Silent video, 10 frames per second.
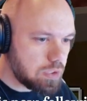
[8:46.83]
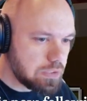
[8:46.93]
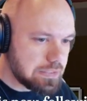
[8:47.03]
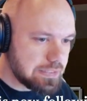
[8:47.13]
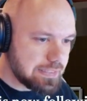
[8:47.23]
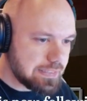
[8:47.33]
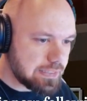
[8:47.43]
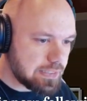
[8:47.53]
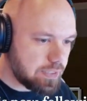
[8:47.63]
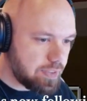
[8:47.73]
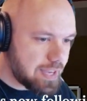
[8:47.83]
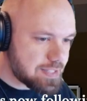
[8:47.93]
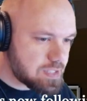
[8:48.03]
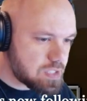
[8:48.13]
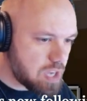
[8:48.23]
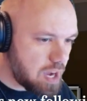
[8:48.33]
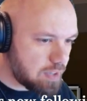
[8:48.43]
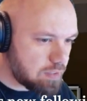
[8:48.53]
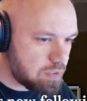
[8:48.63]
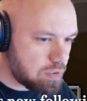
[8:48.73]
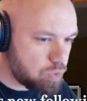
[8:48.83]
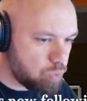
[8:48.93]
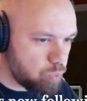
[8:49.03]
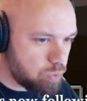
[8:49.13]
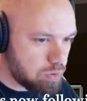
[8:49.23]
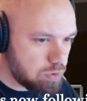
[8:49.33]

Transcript: Ugh, that's not cool.